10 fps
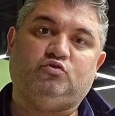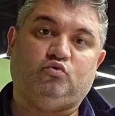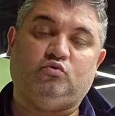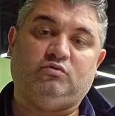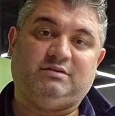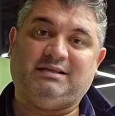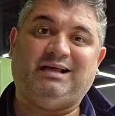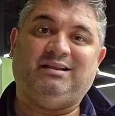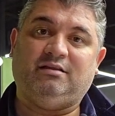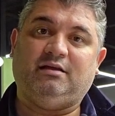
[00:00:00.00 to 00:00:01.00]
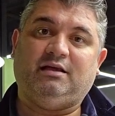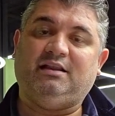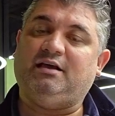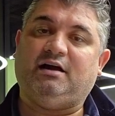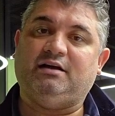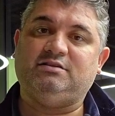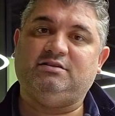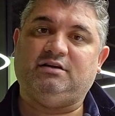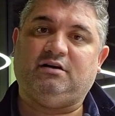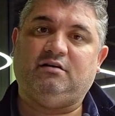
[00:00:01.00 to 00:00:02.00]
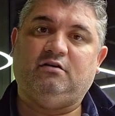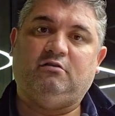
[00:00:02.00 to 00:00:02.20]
to sell any idea